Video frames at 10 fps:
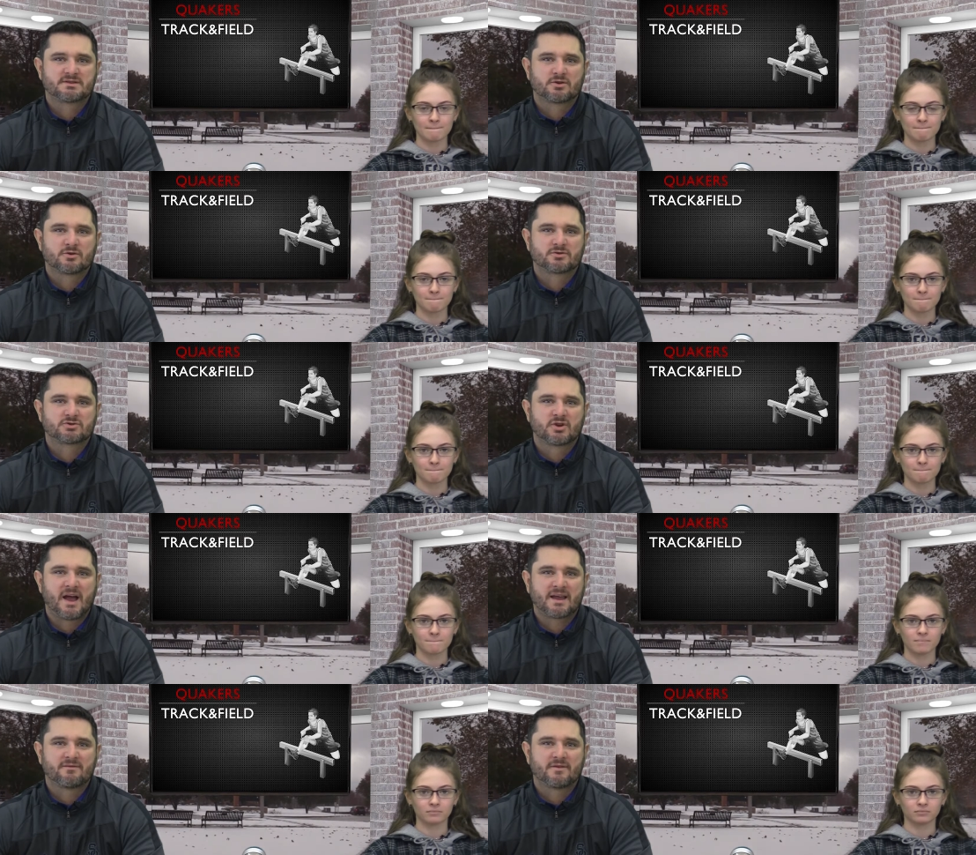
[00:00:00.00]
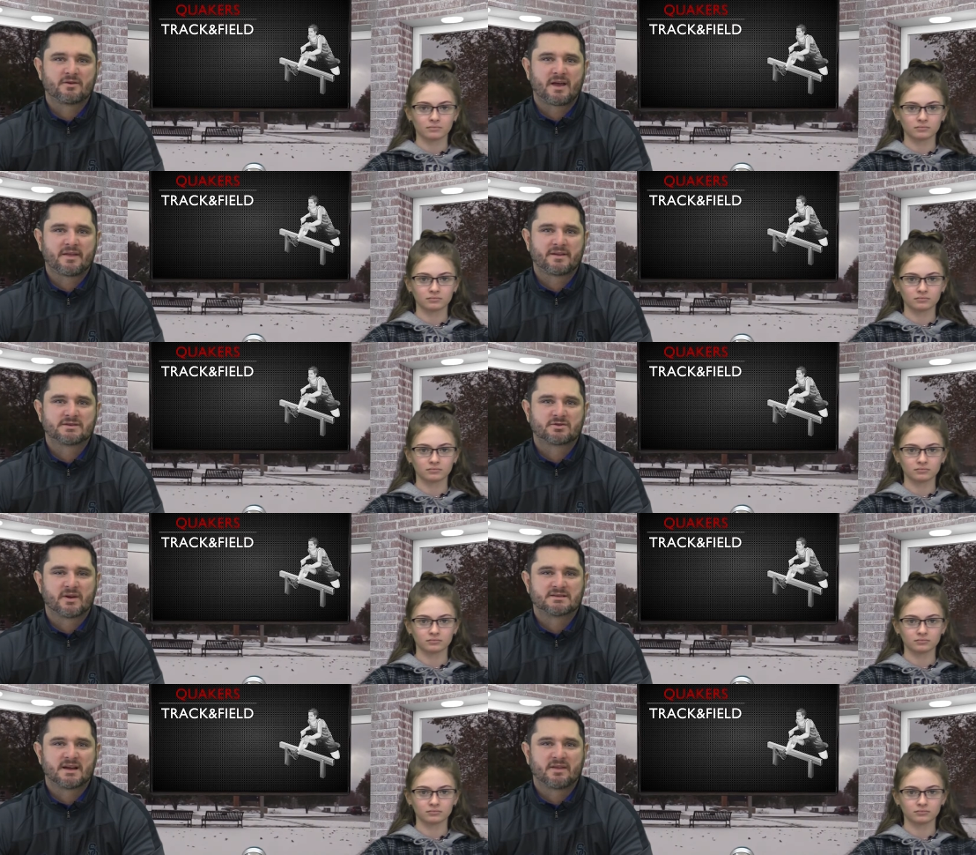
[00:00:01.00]
Speaker 1: and girls track and field athletes
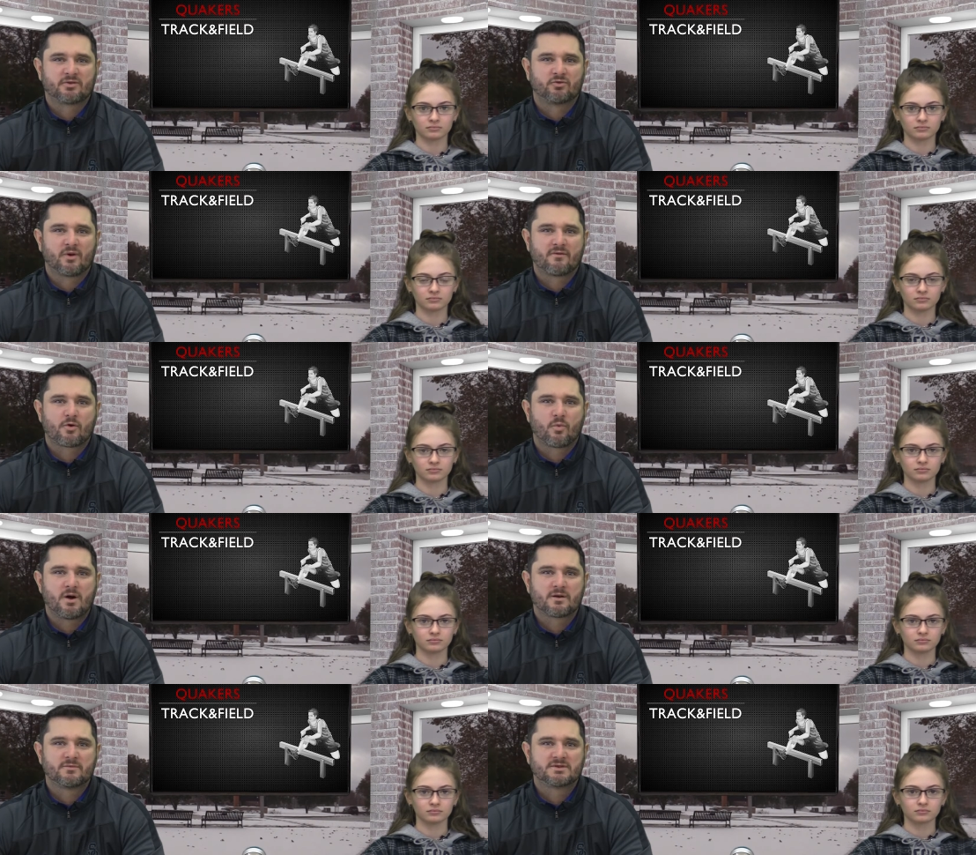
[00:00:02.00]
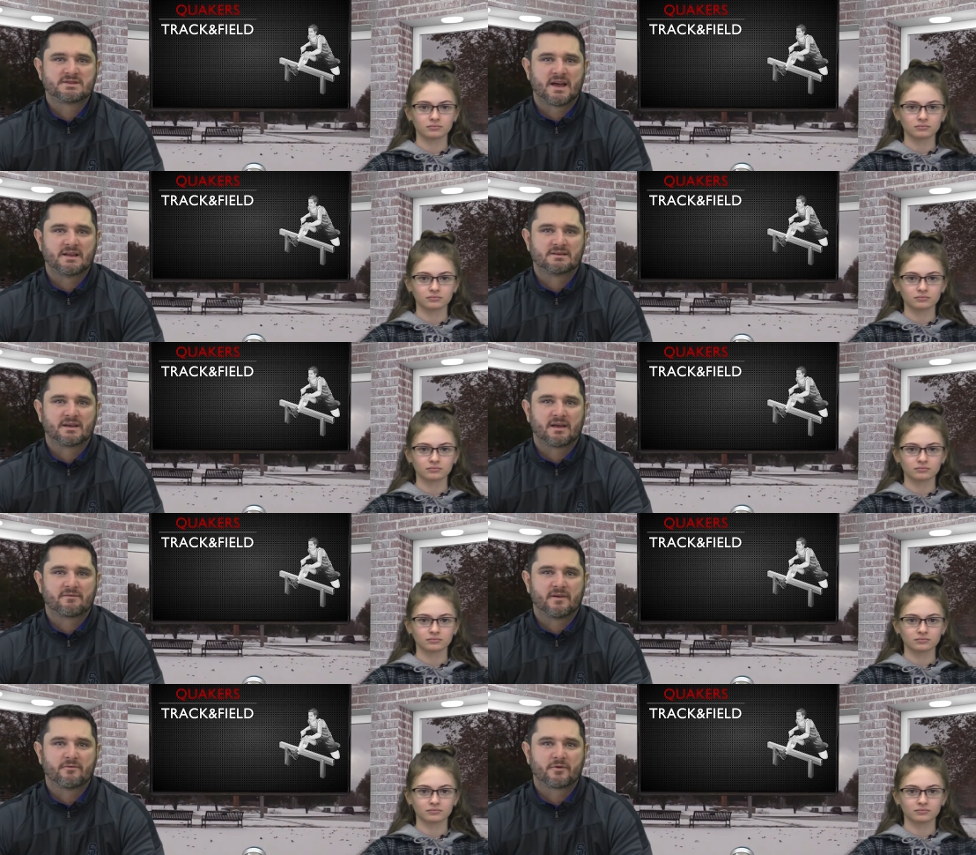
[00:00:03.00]
grades 9 through 12 are welcome to attend to
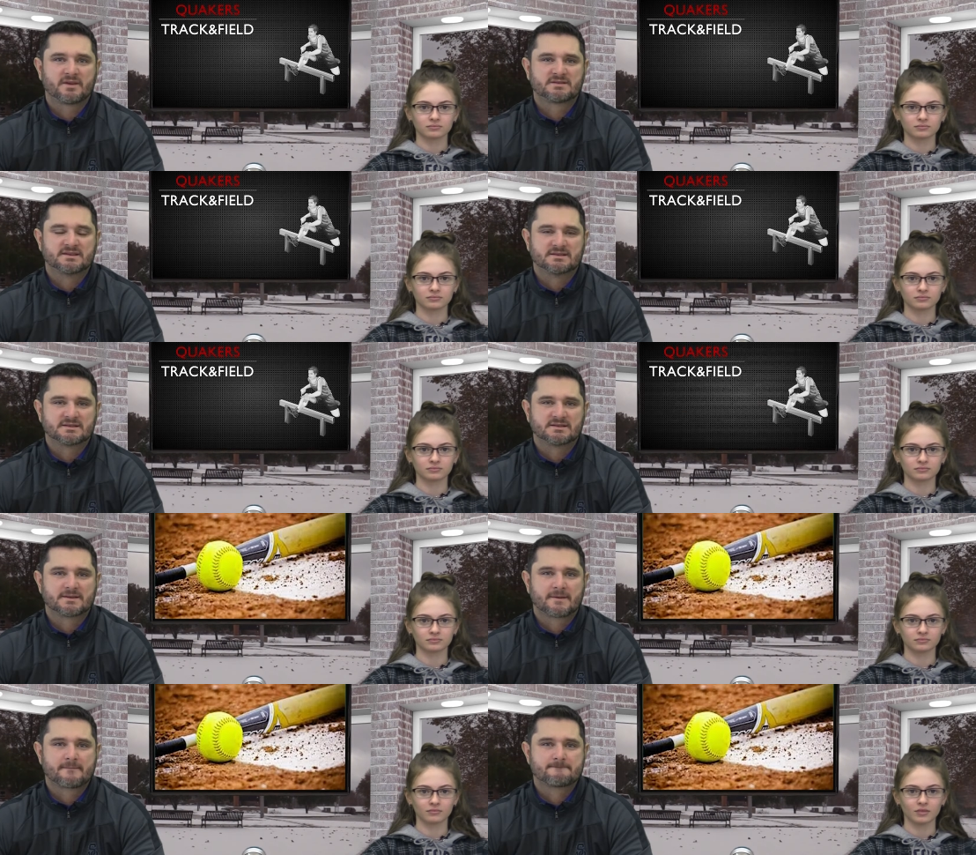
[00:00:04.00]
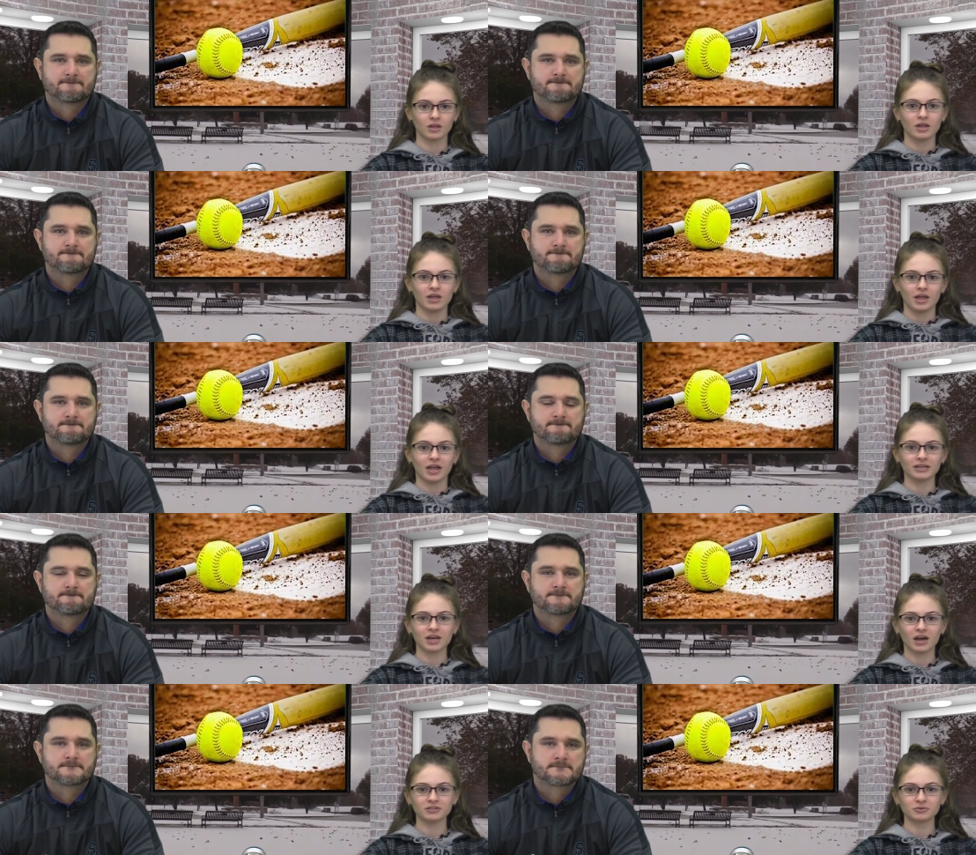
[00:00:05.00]
get fit for the season.
Speaker 2: Any
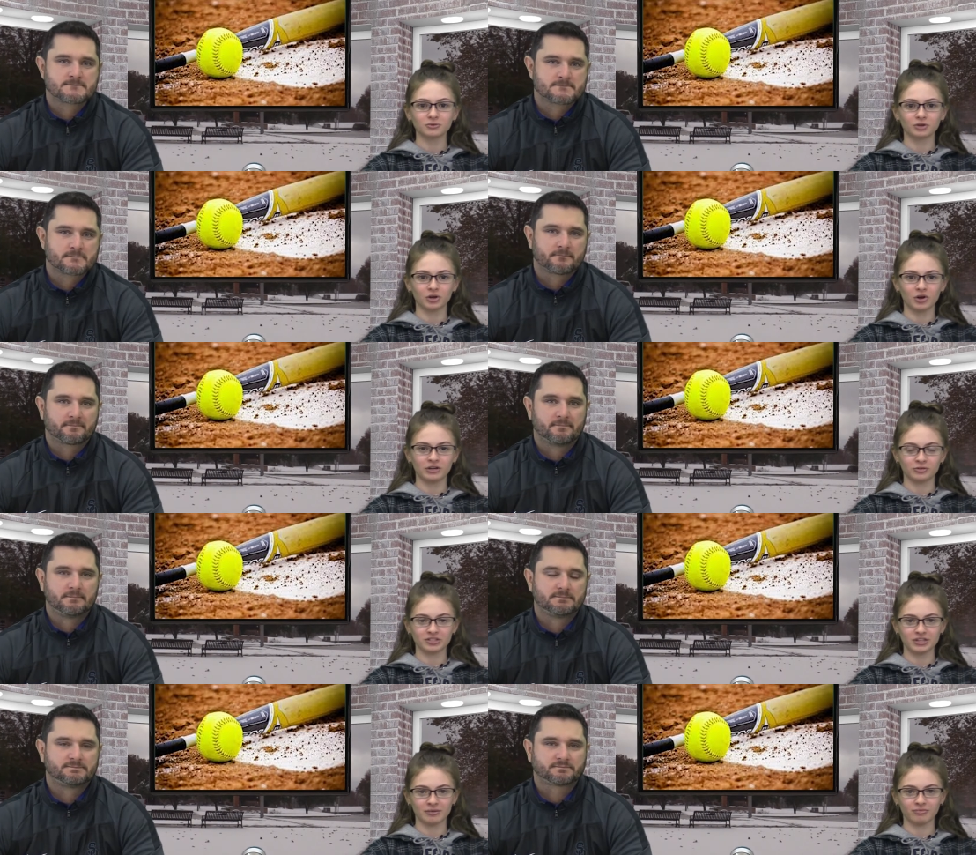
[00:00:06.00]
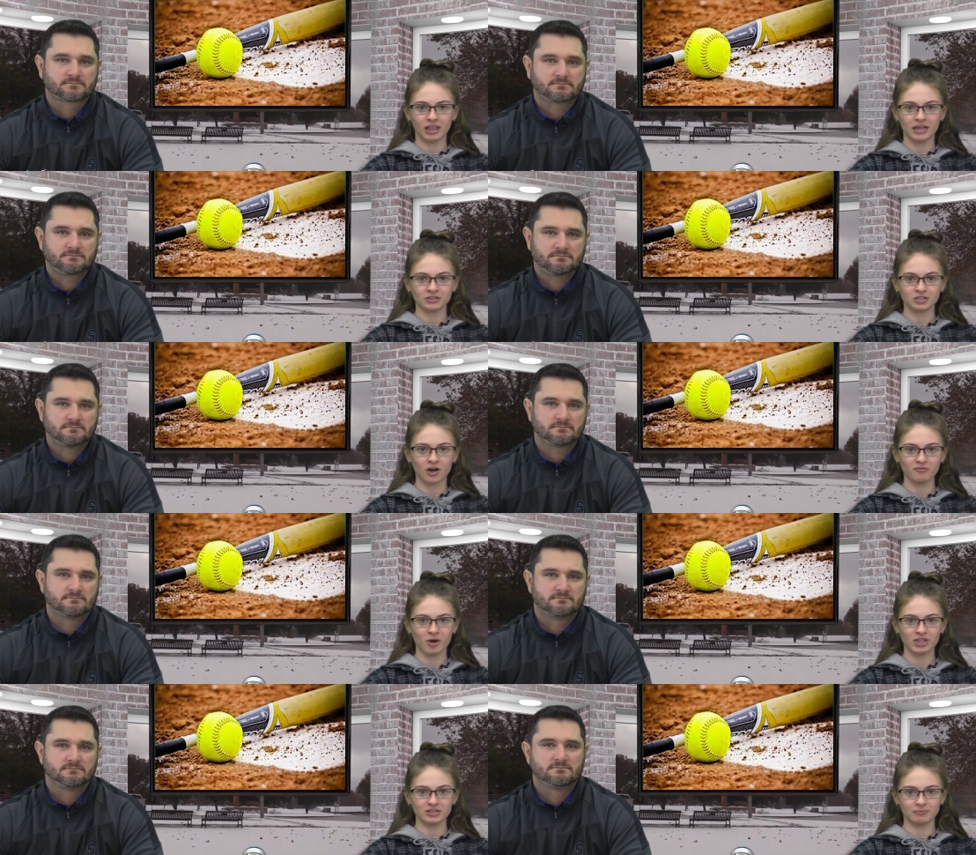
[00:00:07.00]
high school girl interested in playing
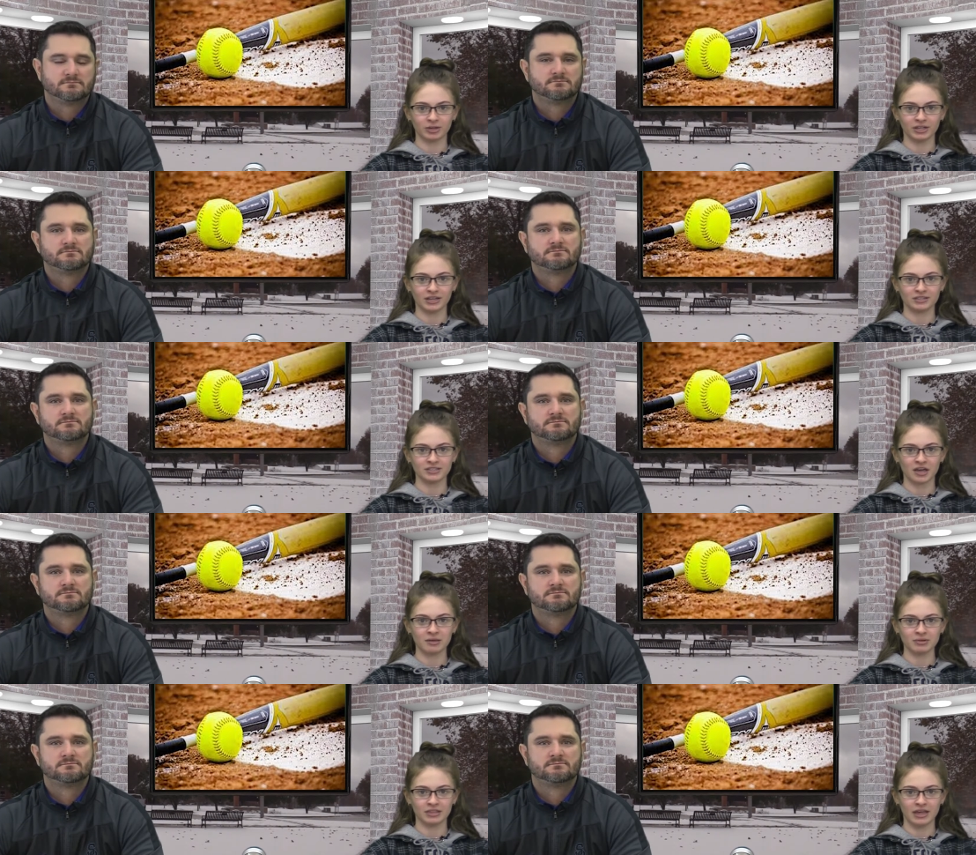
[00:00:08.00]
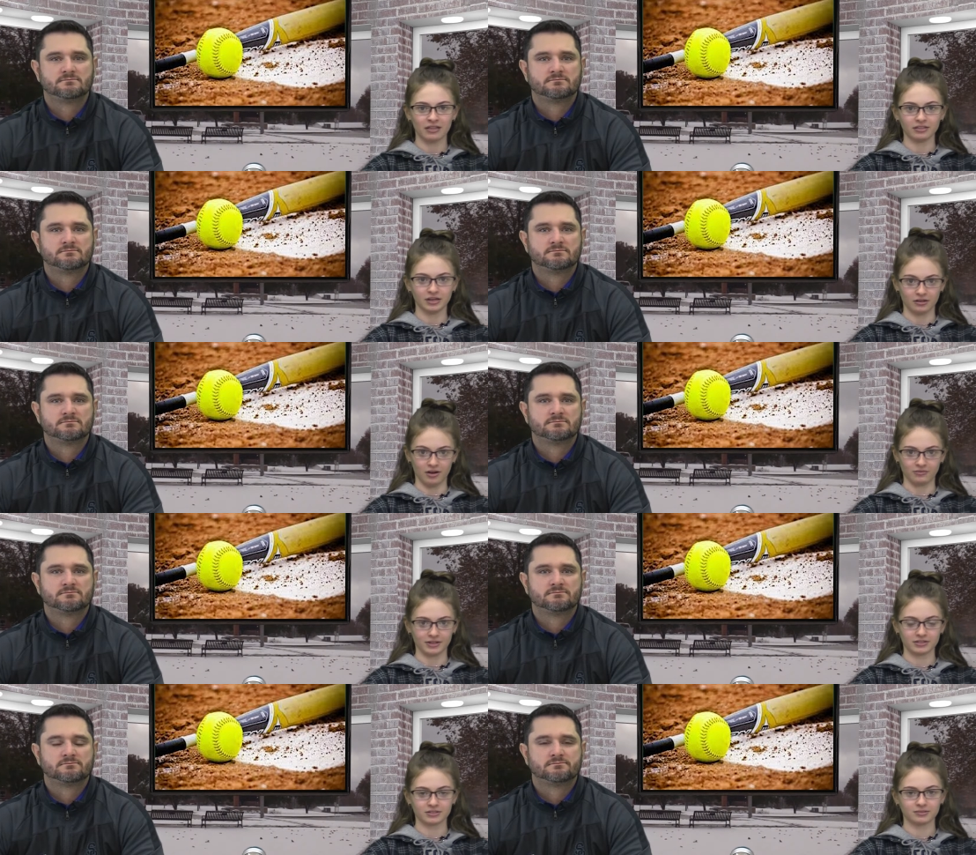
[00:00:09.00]
softball this spring can sign up in the athletic
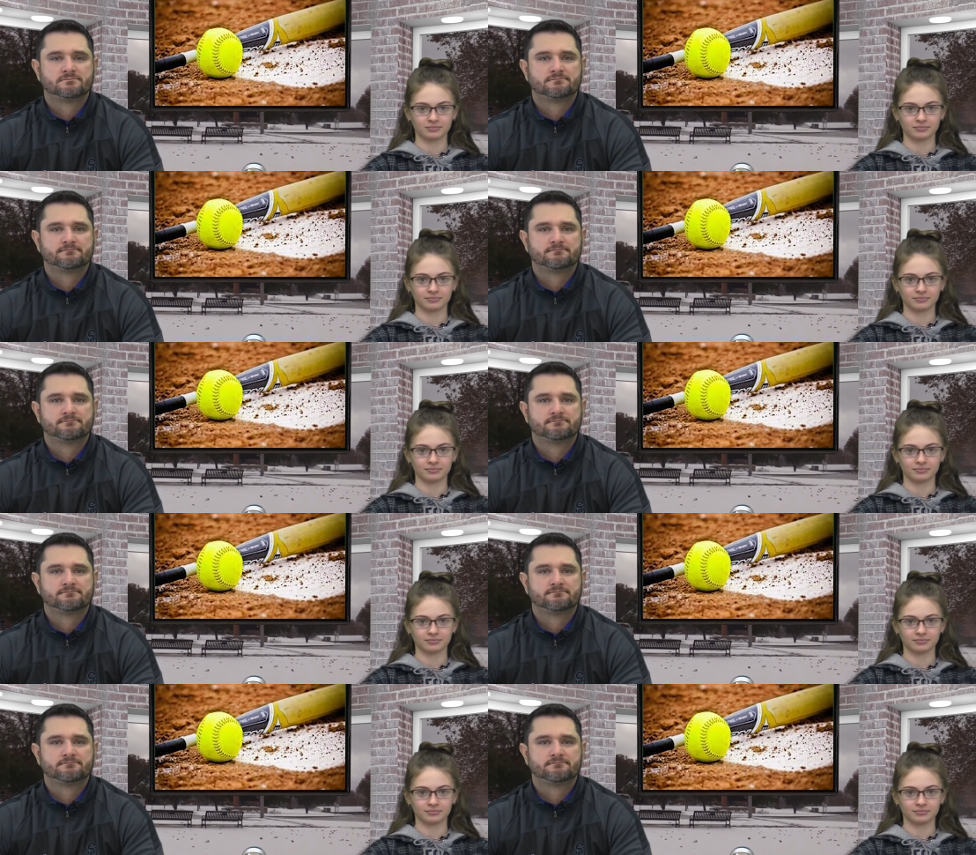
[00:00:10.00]
office.